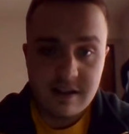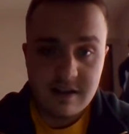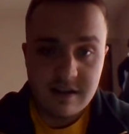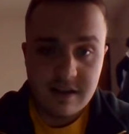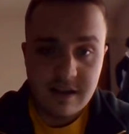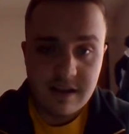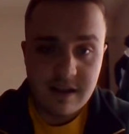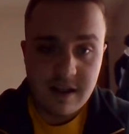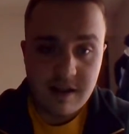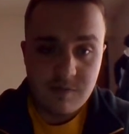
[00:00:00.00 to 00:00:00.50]

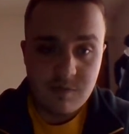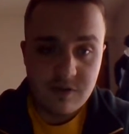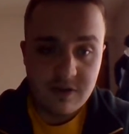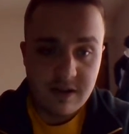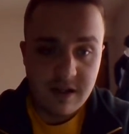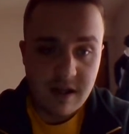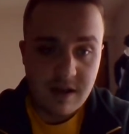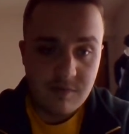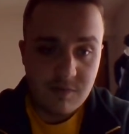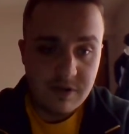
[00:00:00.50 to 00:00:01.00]
I
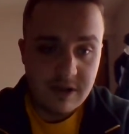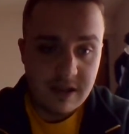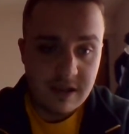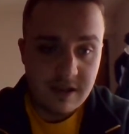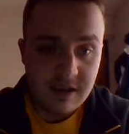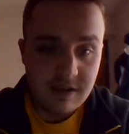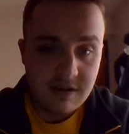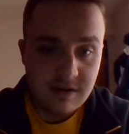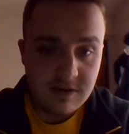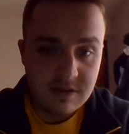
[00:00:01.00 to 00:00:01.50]
have winning
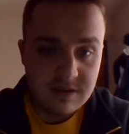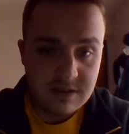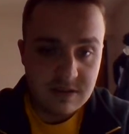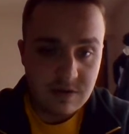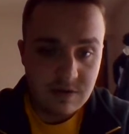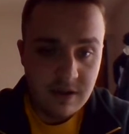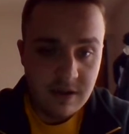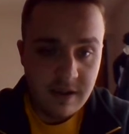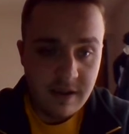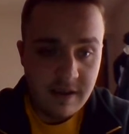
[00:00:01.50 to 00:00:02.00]
here.
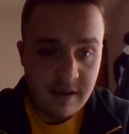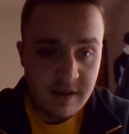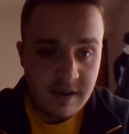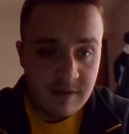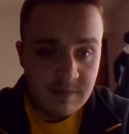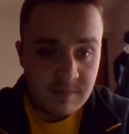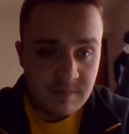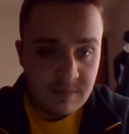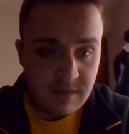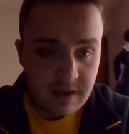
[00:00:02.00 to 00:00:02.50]
So,
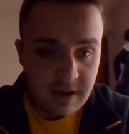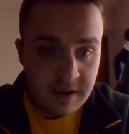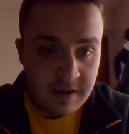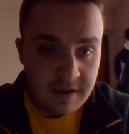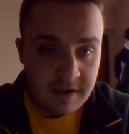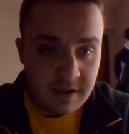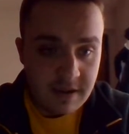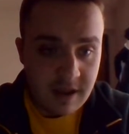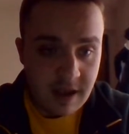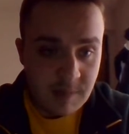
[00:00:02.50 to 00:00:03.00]

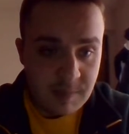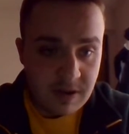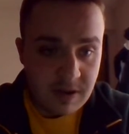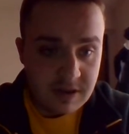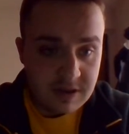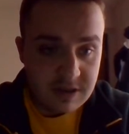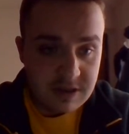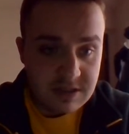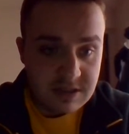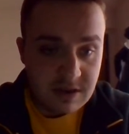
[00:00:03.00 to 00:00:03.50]
yep,
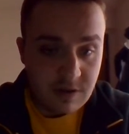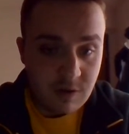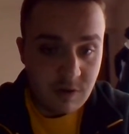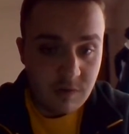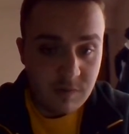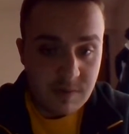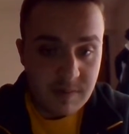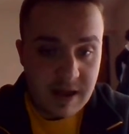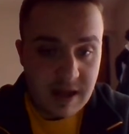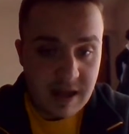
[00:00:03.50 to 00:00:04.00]
I'll just go
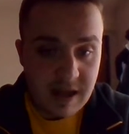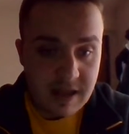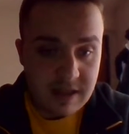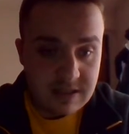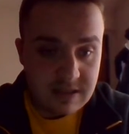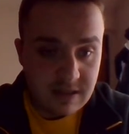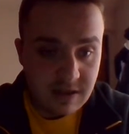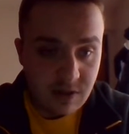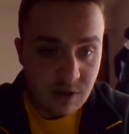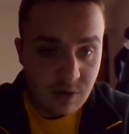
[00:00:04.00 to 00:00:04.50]
from
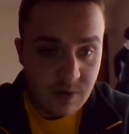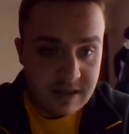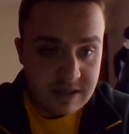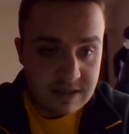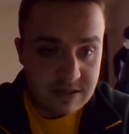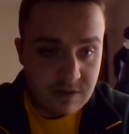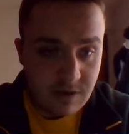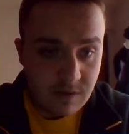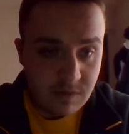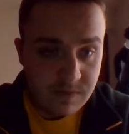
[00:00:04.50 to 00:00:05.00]
highest to
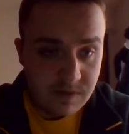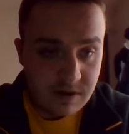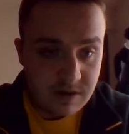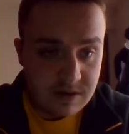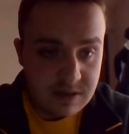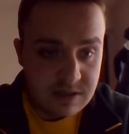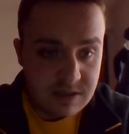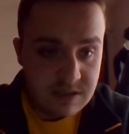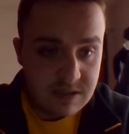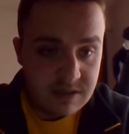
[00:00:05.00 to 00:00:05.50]
lowest. So
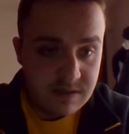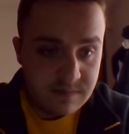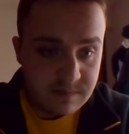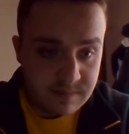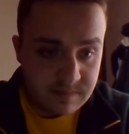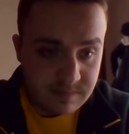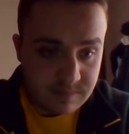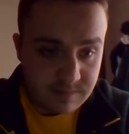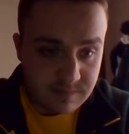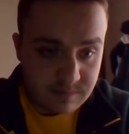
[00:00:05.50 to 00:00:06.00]
first,
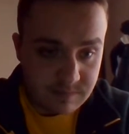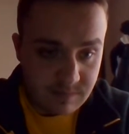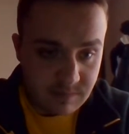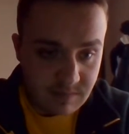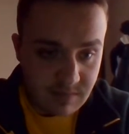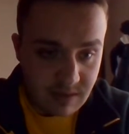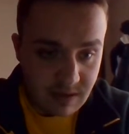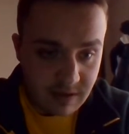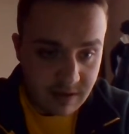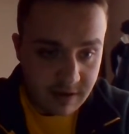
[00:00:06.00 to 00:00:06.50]

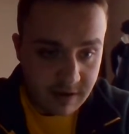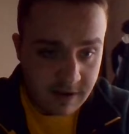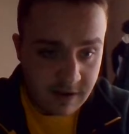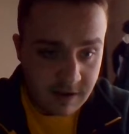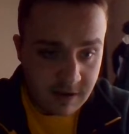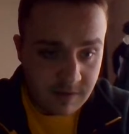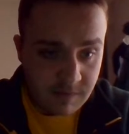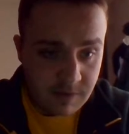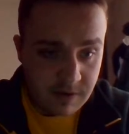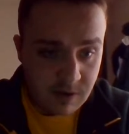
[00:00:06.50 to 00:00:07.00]

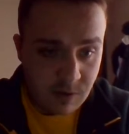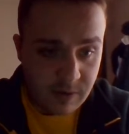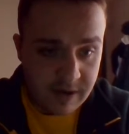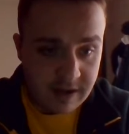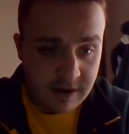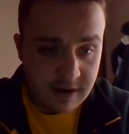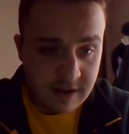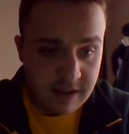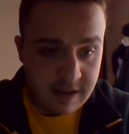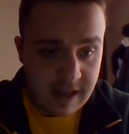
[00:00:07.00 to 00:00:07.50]
for the
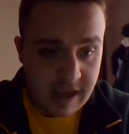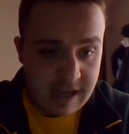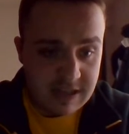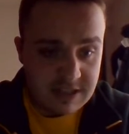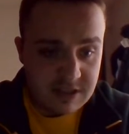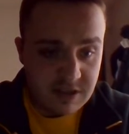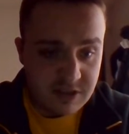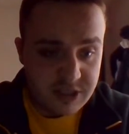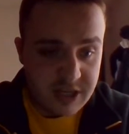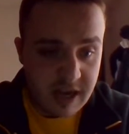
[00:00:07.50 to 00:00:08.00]
winner of the
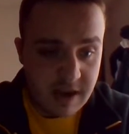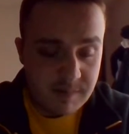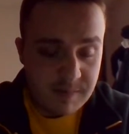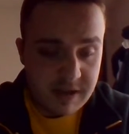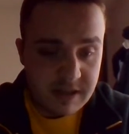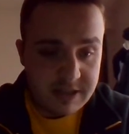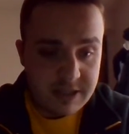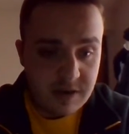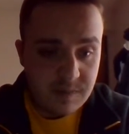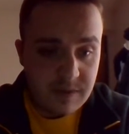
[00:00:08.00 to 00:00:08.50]
national
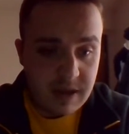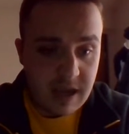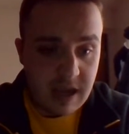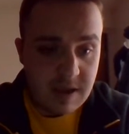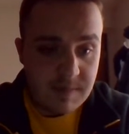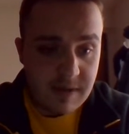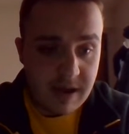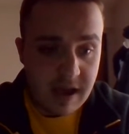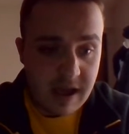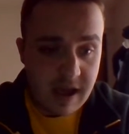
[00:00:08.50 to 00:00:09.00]
championship
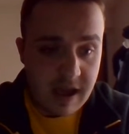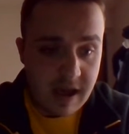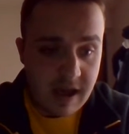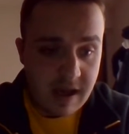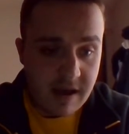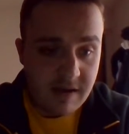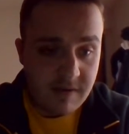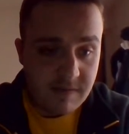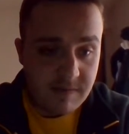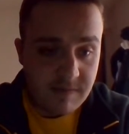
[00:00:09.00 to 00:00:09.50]
game, I
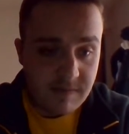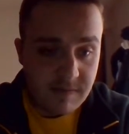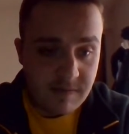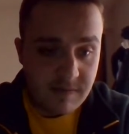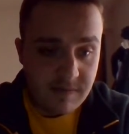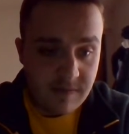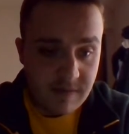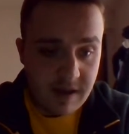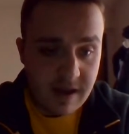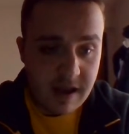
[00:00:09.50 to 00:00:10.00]
have
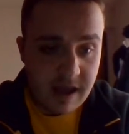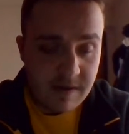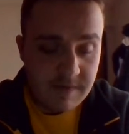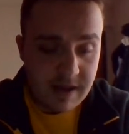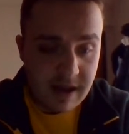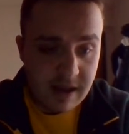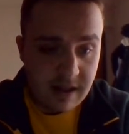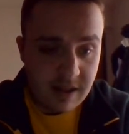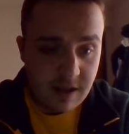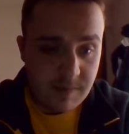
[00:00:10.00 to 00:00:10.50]

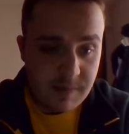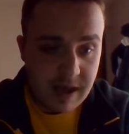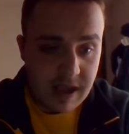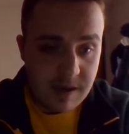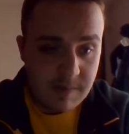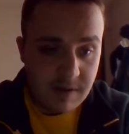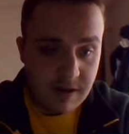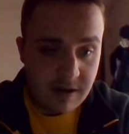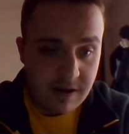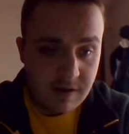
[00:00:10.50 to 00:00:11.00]

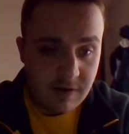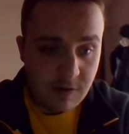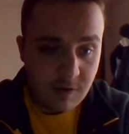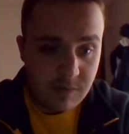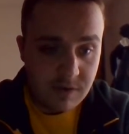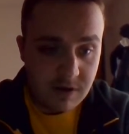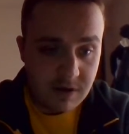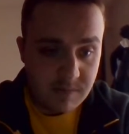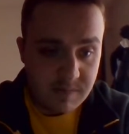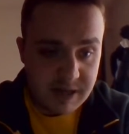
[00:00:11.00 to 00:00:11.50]
Alabama
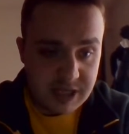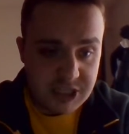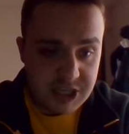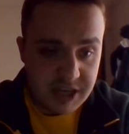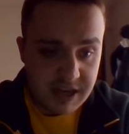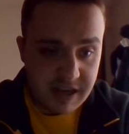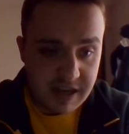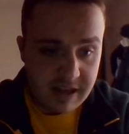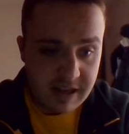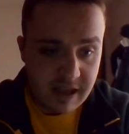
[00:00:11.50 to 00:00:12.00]
over
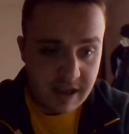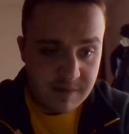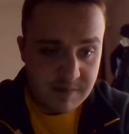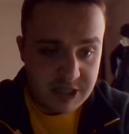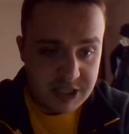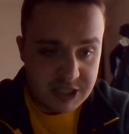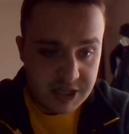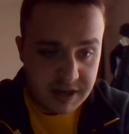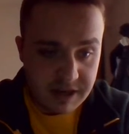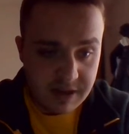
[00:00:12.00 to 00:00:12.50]
Michigan. I have
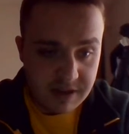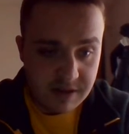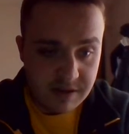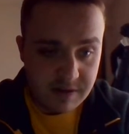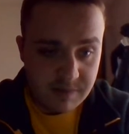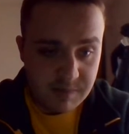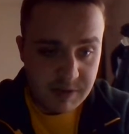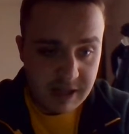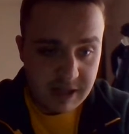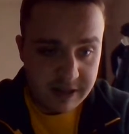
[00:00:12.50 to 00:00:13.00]

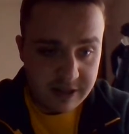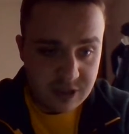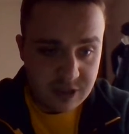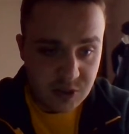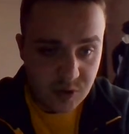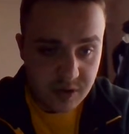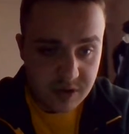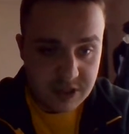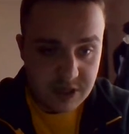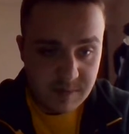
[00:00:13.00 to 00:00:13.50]
Michigan beating
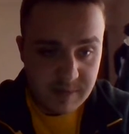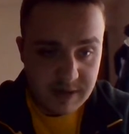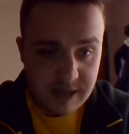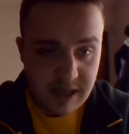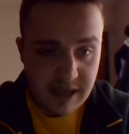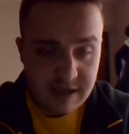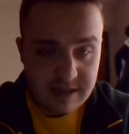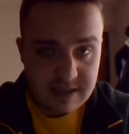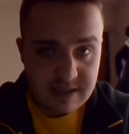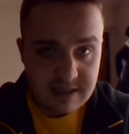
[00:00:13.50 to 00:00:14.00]
Georgia, but
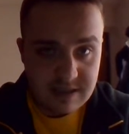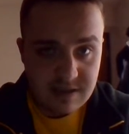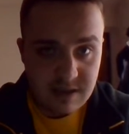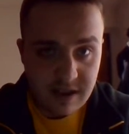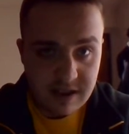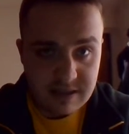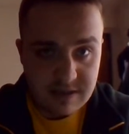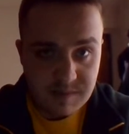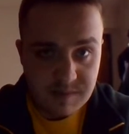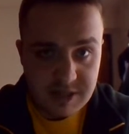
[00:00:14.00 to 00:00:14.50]
that's,
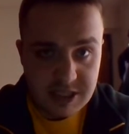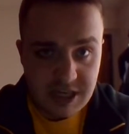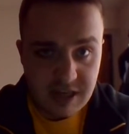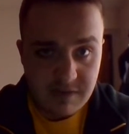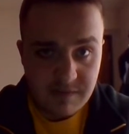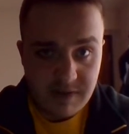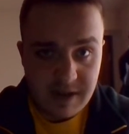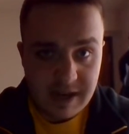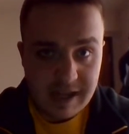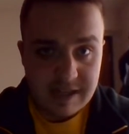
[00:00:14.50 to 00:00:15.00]
as a
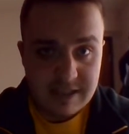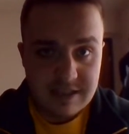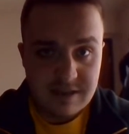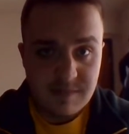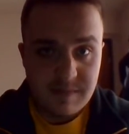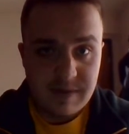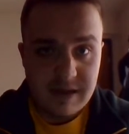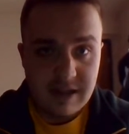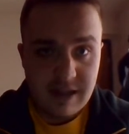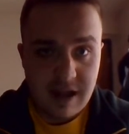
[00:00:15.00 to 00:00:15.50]
Michigan fan, is
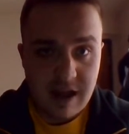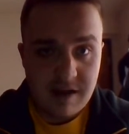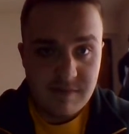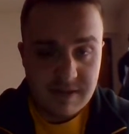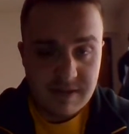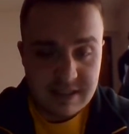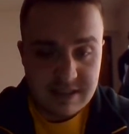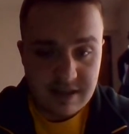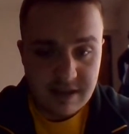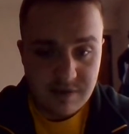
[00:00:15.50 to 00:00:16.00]
going to be an
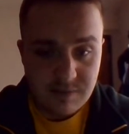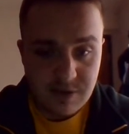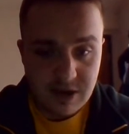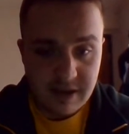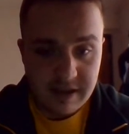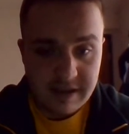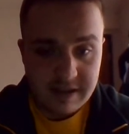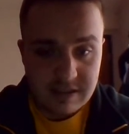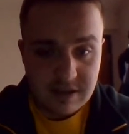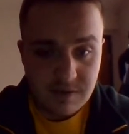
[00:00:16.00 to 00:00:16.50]
obviously
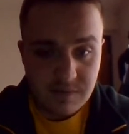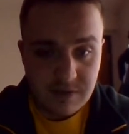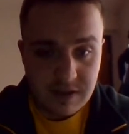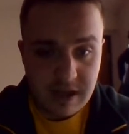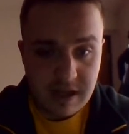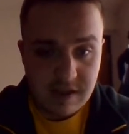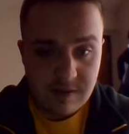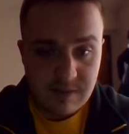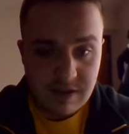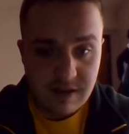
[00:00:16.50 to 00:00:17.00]
really tough
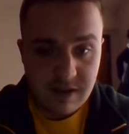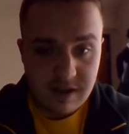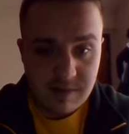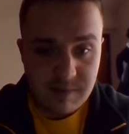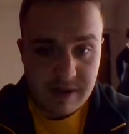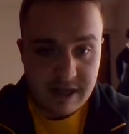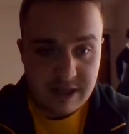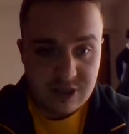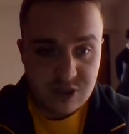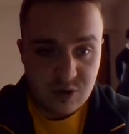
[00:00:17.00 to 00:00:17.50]
game to get
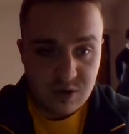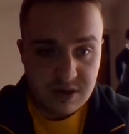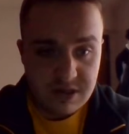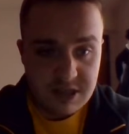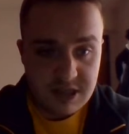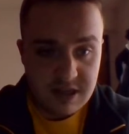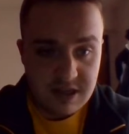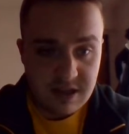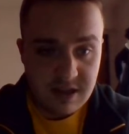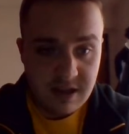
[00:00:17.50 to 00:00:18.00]
by
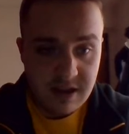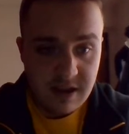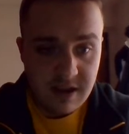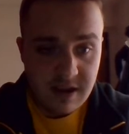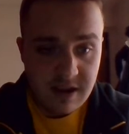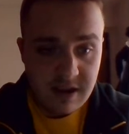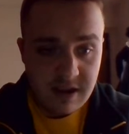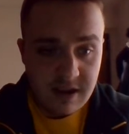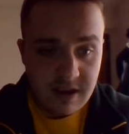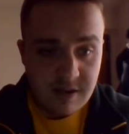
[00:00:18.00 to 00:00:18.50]
Georgia.
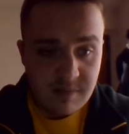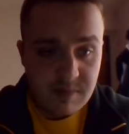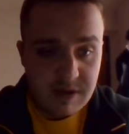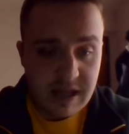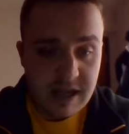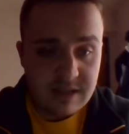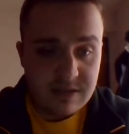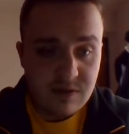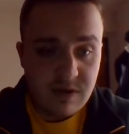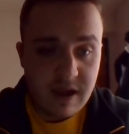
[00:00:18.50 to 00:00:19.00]
But
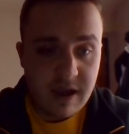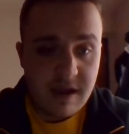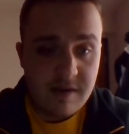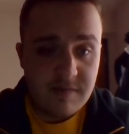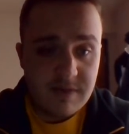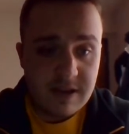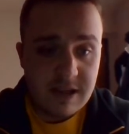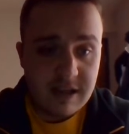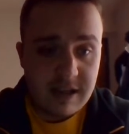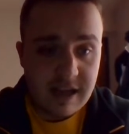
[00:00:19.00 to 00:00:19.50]
that's what I
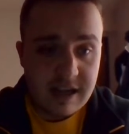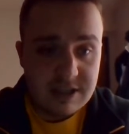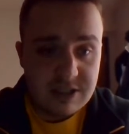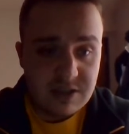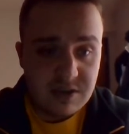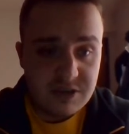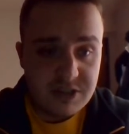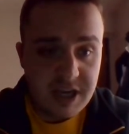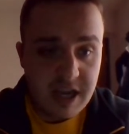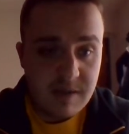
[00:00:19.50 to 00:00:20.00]
have for the
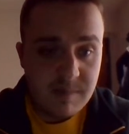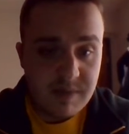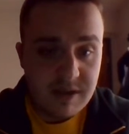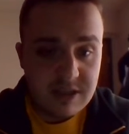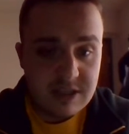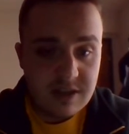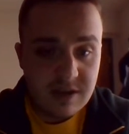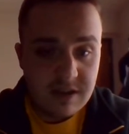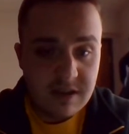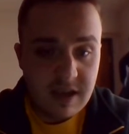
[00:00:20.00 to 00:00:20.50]
national
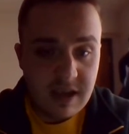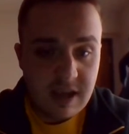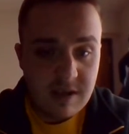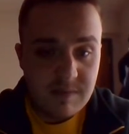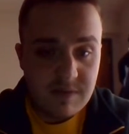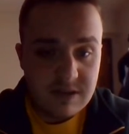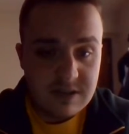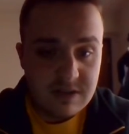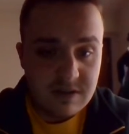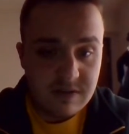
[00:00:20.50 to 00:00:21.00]
championship
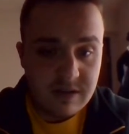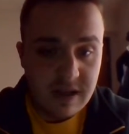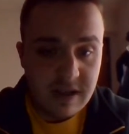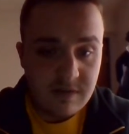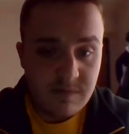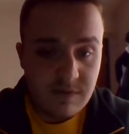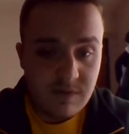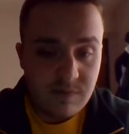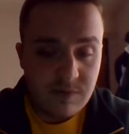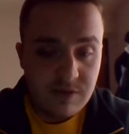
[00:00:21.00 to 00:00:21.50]
game, so
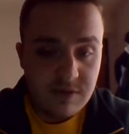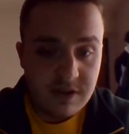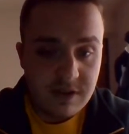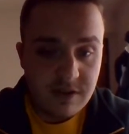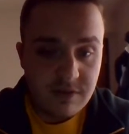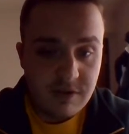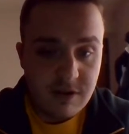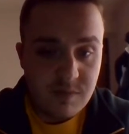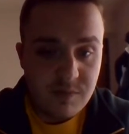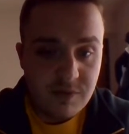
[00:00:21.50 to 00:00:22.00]
that's for
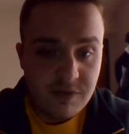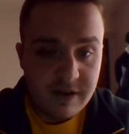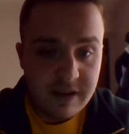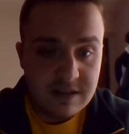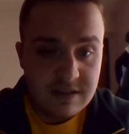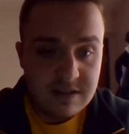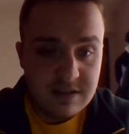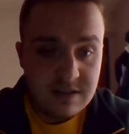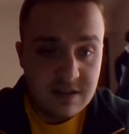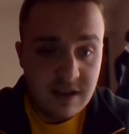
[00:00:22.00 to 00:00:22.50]
43 points.